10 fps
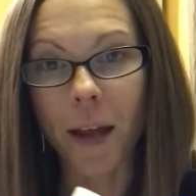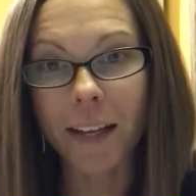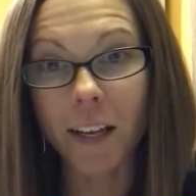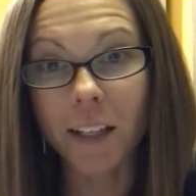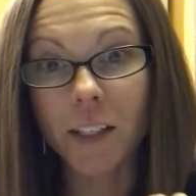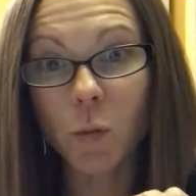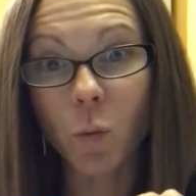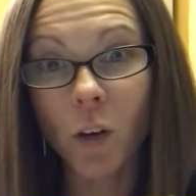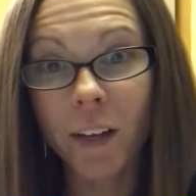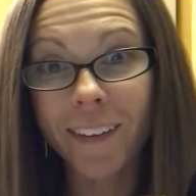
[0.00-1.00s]
It is
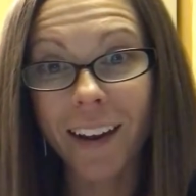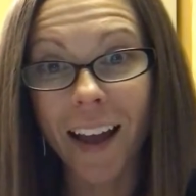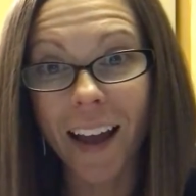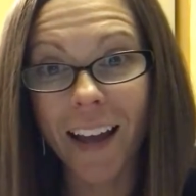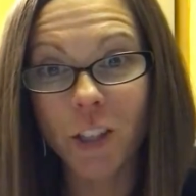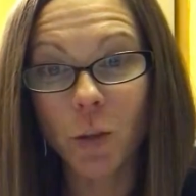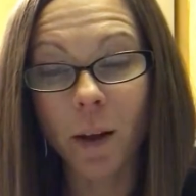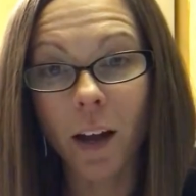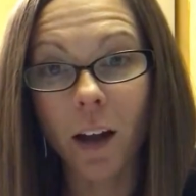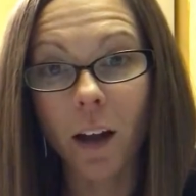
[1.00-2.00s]
one that I add to
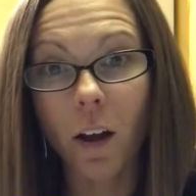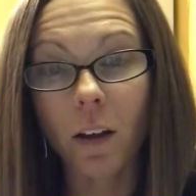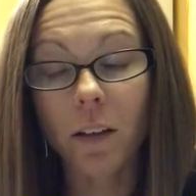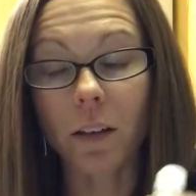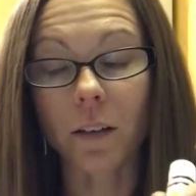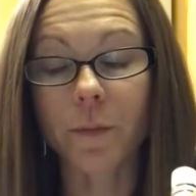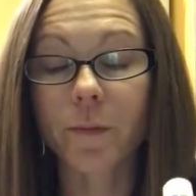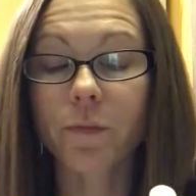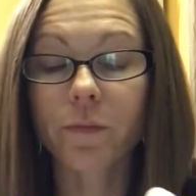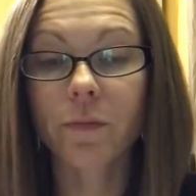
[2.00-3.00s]
my
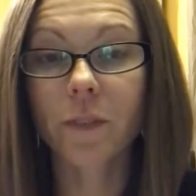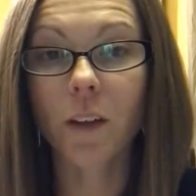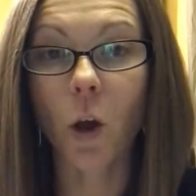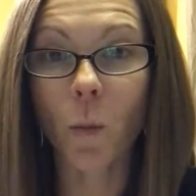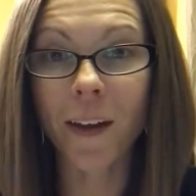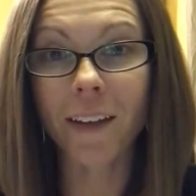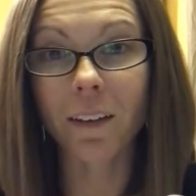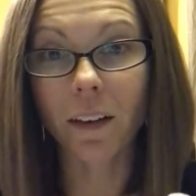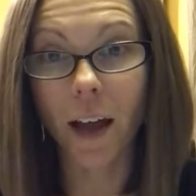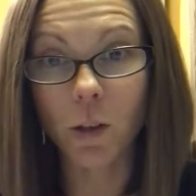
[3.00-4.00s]

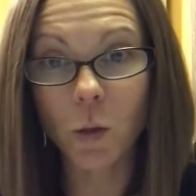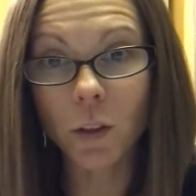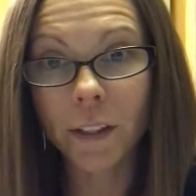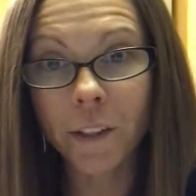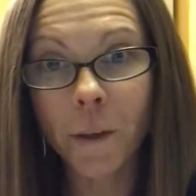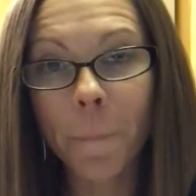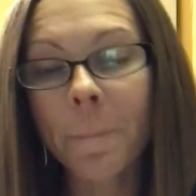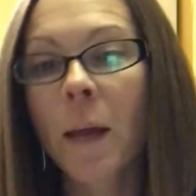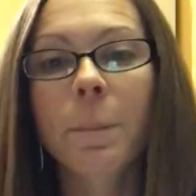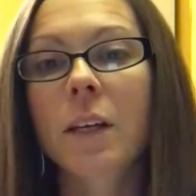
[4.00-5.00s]
homemade household cleaner
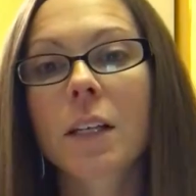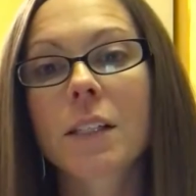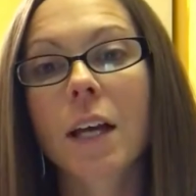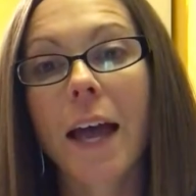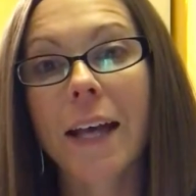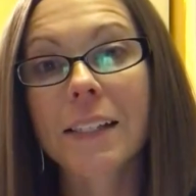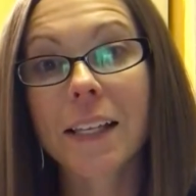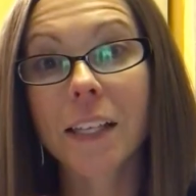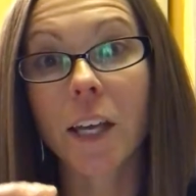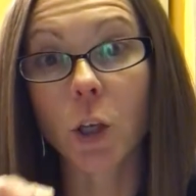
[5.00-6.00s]
because it acts
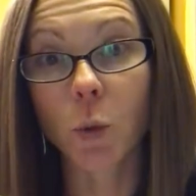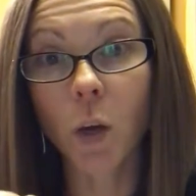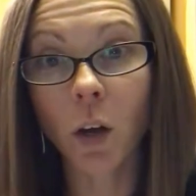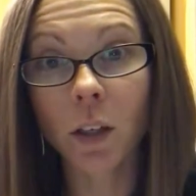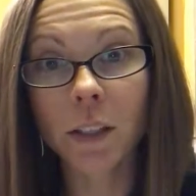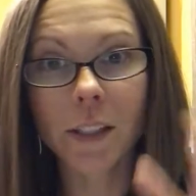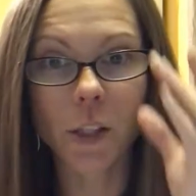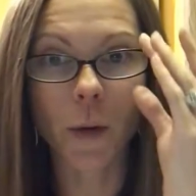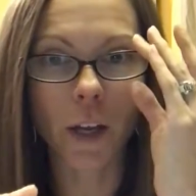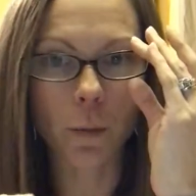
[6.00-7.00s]
as a Goo Gone,
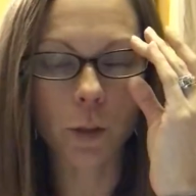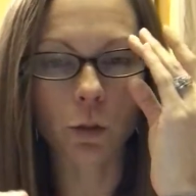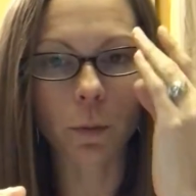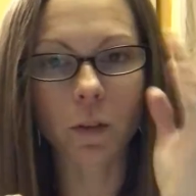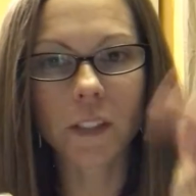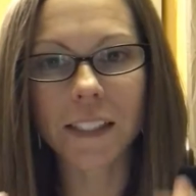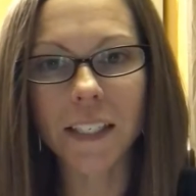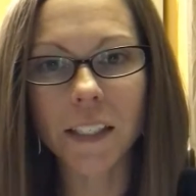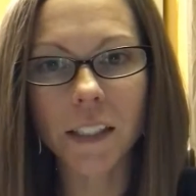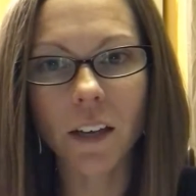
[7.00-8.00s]
so it helps to remove
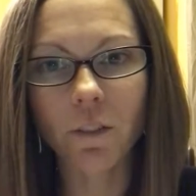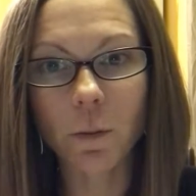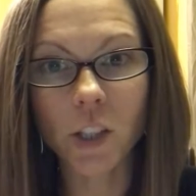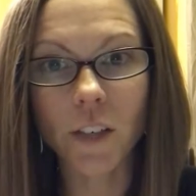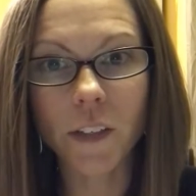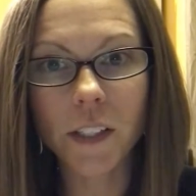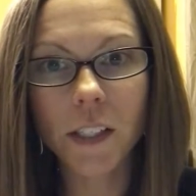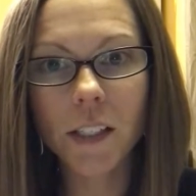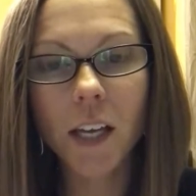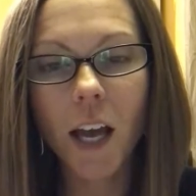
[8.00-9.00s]
sticky stuff from
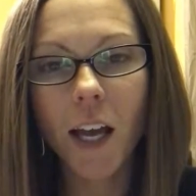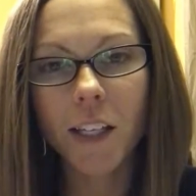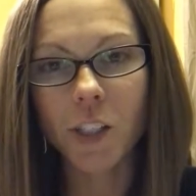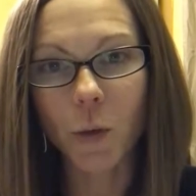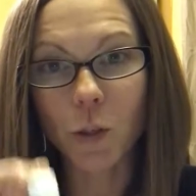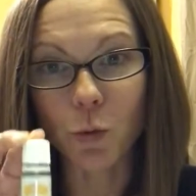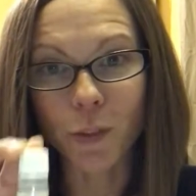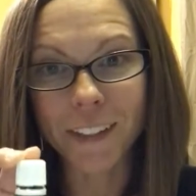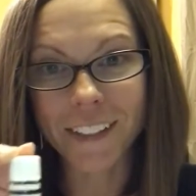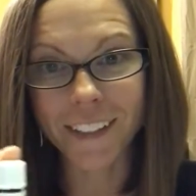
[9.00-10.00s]
surfaces. So it's
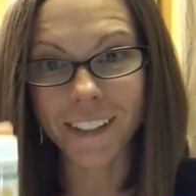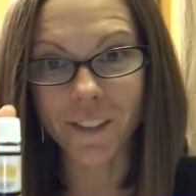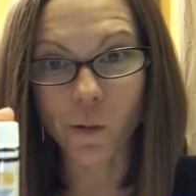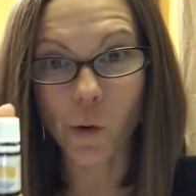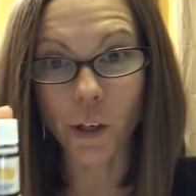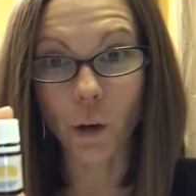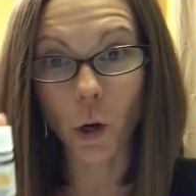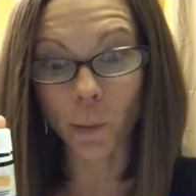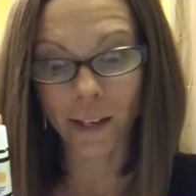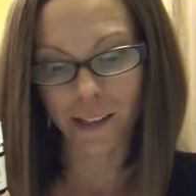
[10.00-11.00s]
really good for your
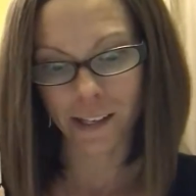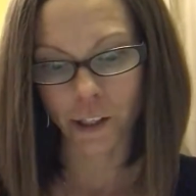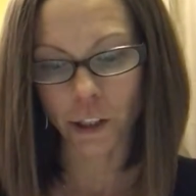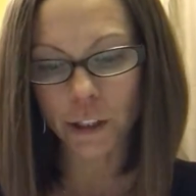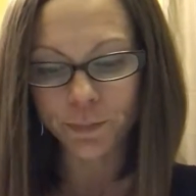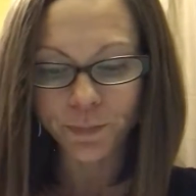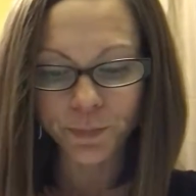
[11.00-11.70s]
homemade cleaners.